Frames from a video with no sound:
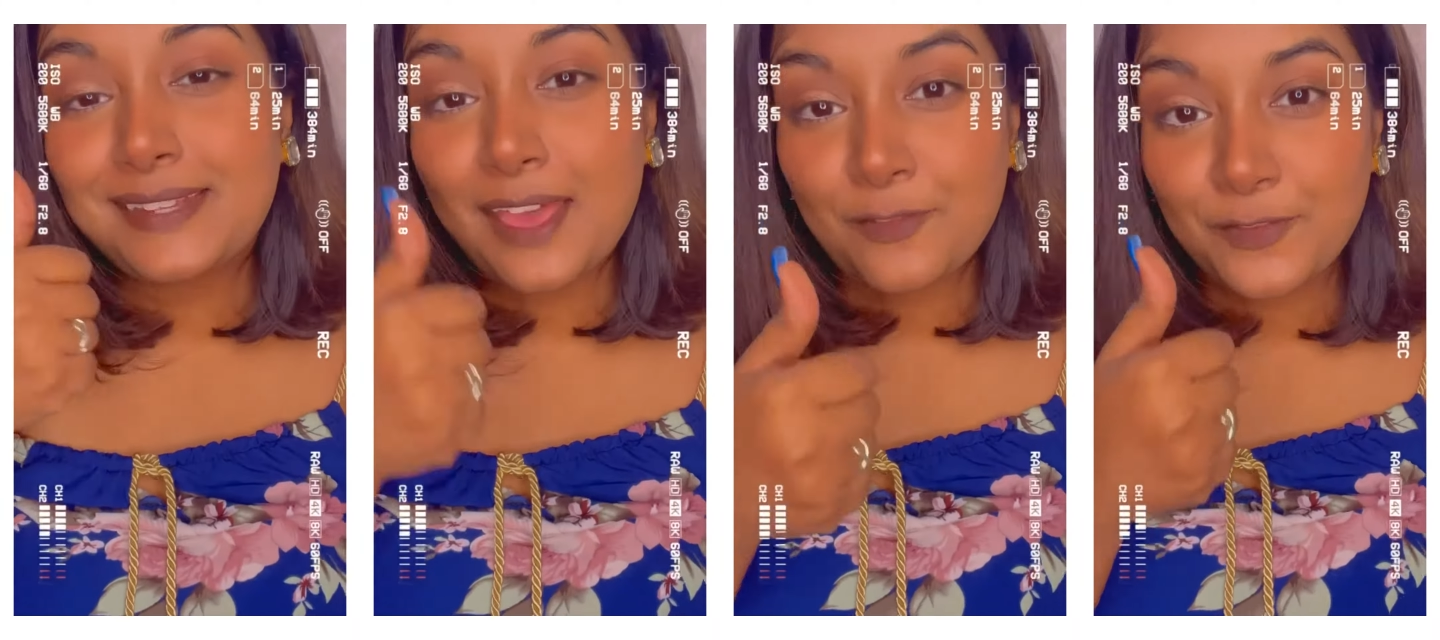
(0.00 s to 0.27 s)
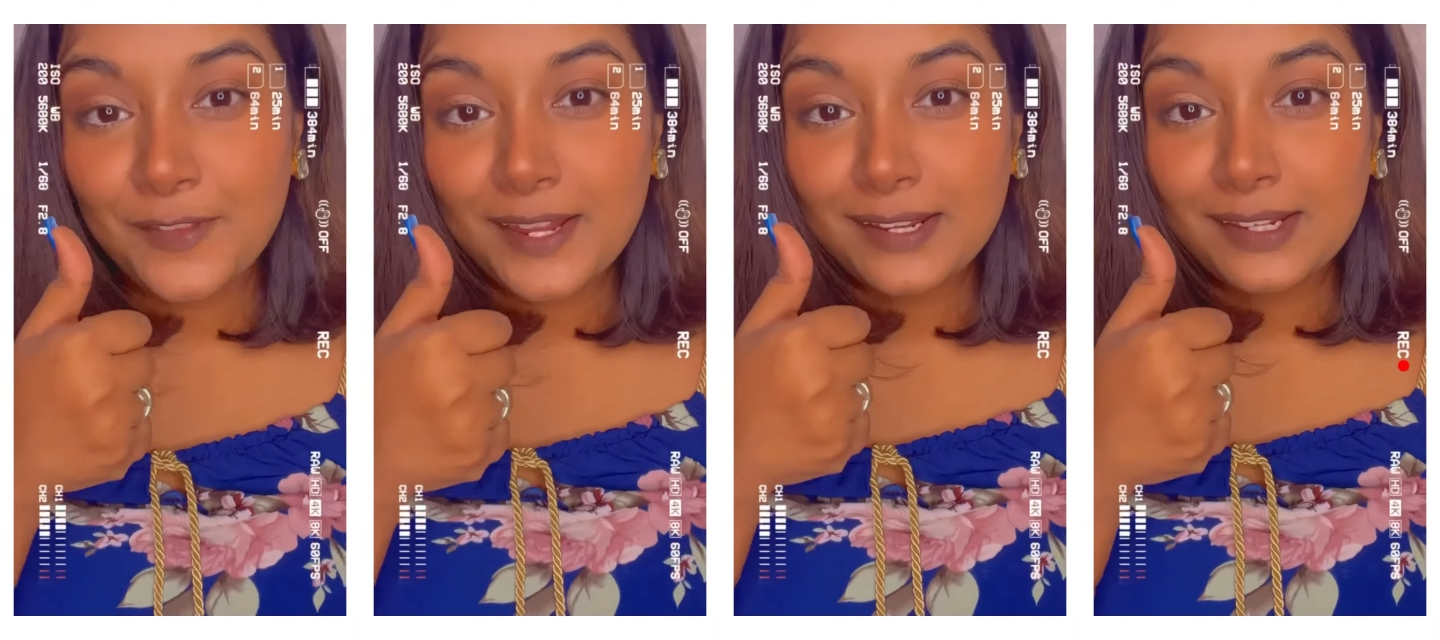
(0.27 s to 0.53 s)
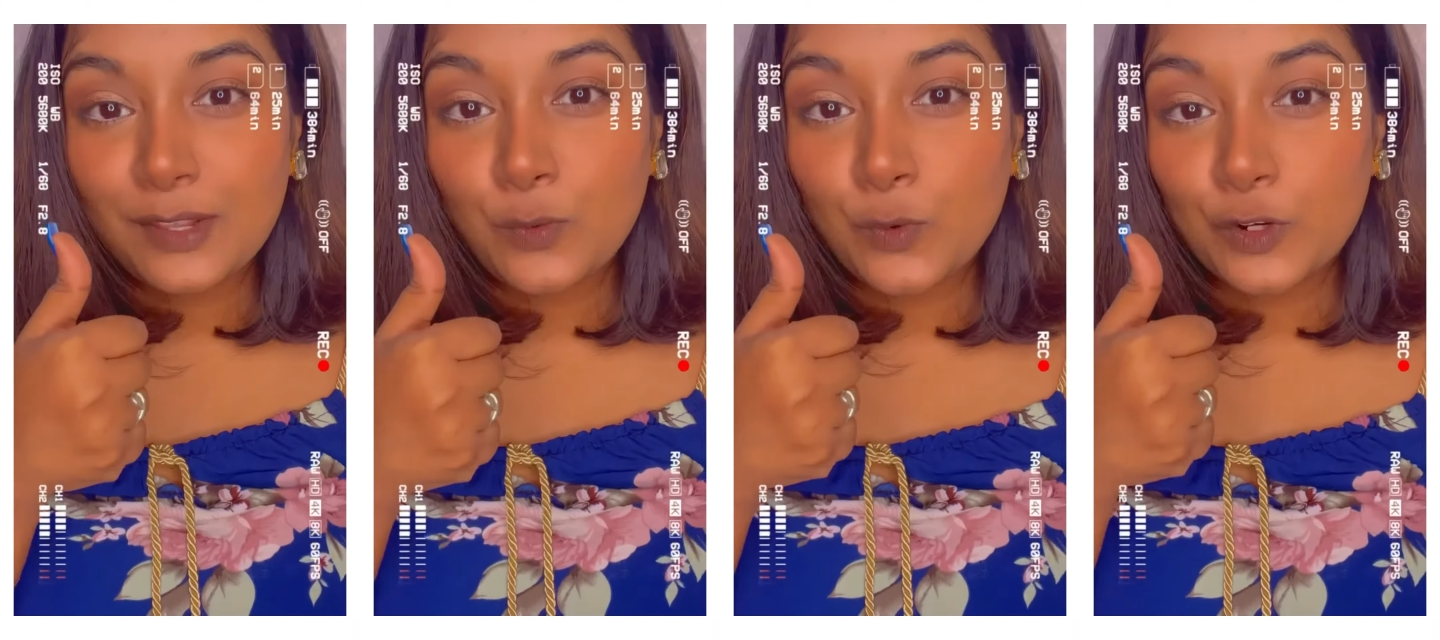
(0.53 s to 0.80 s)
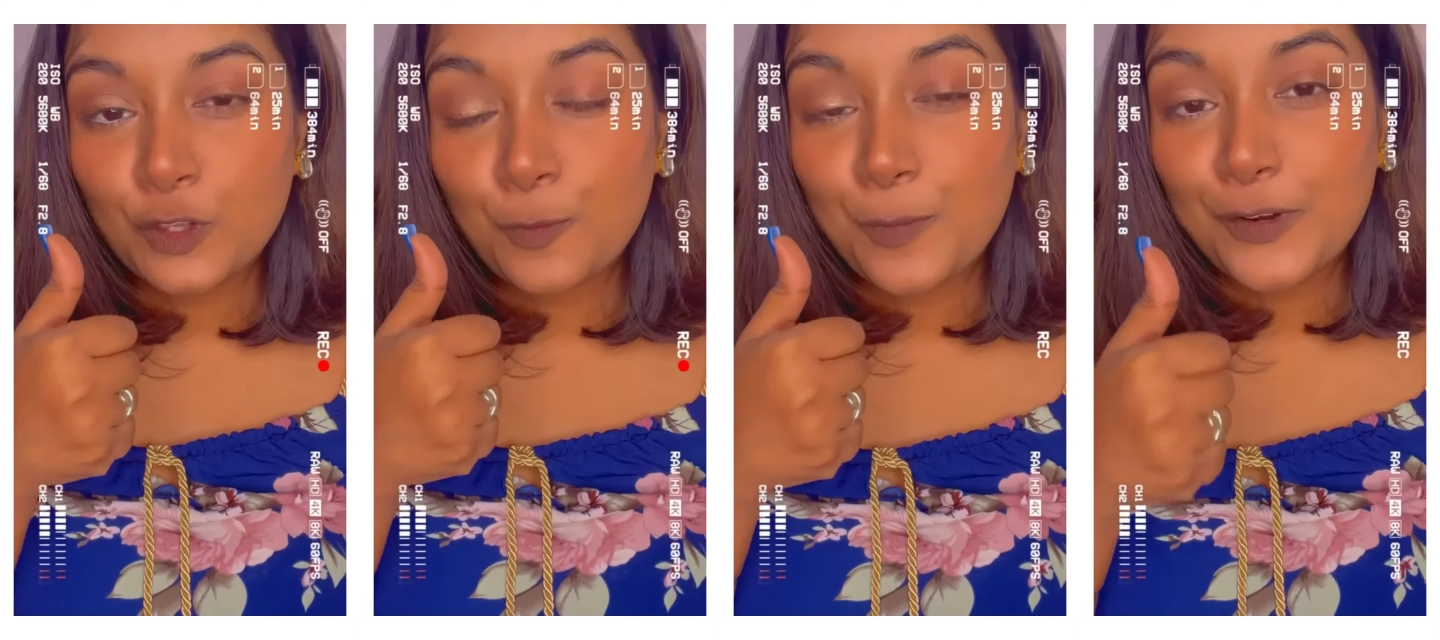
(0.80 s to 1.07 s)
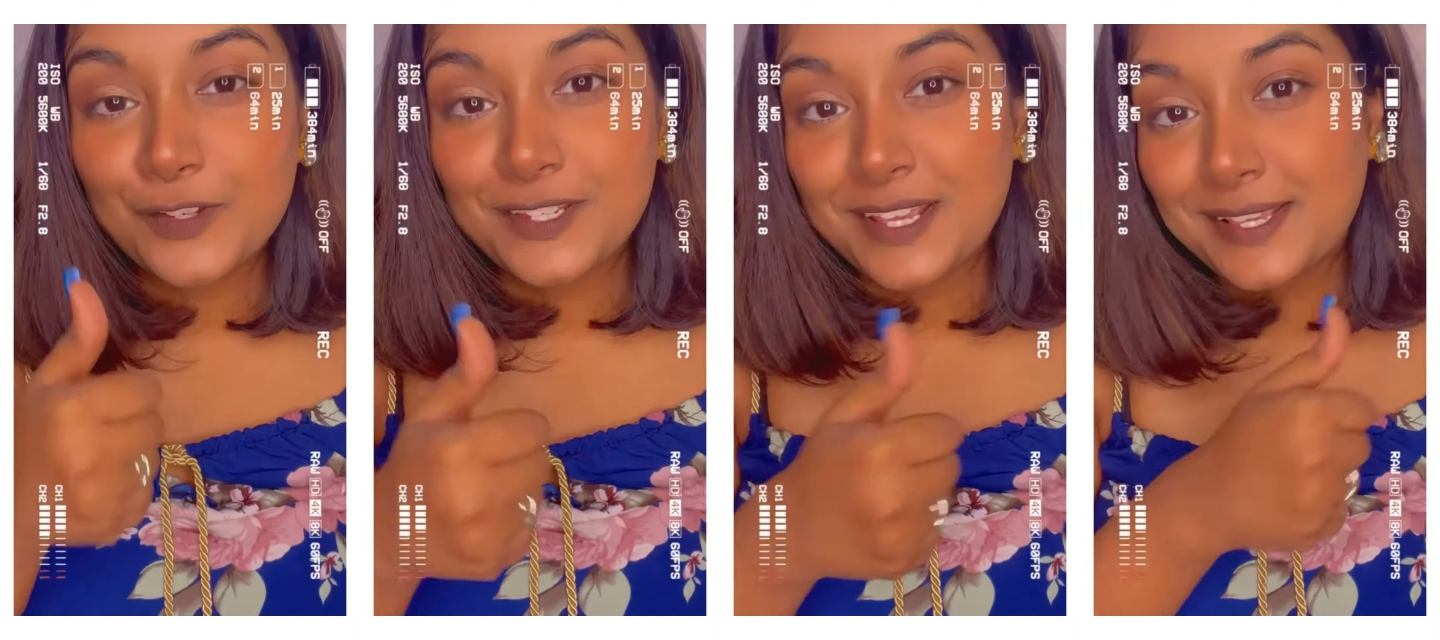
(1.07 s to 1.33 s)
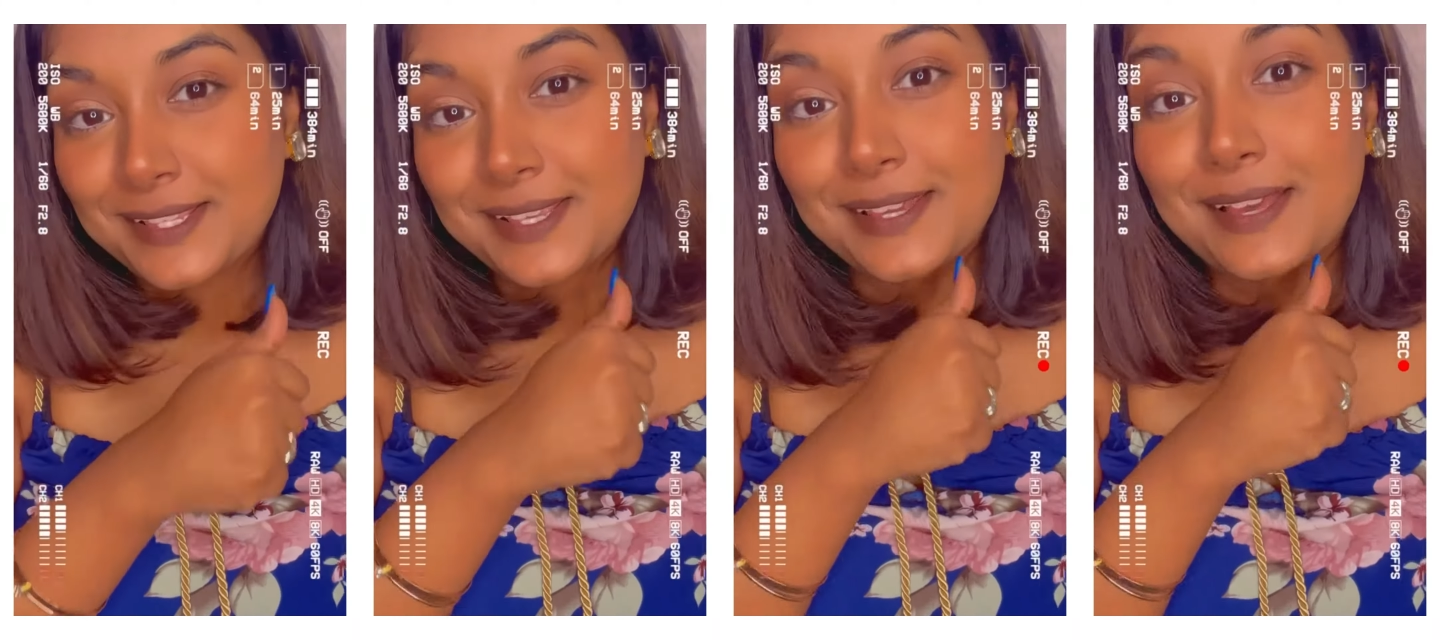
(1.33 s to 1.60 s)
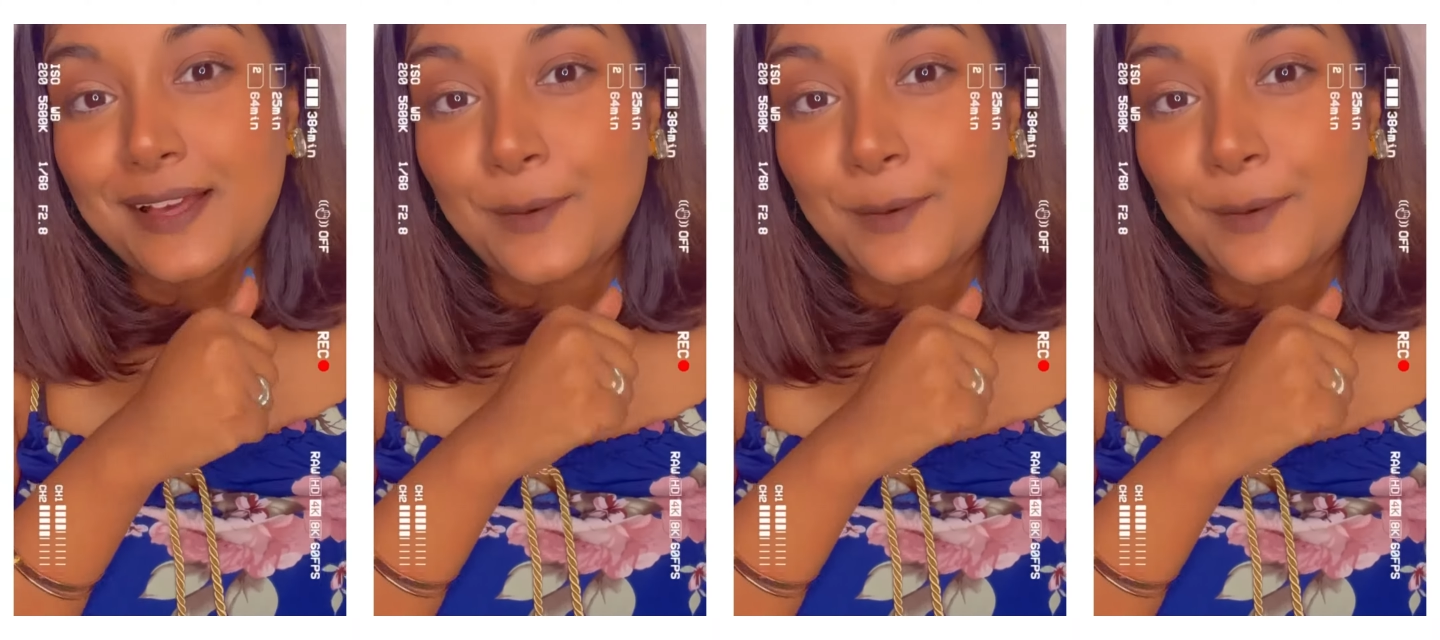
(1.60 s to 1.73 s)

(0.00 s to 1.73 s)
definitely worth purchasing.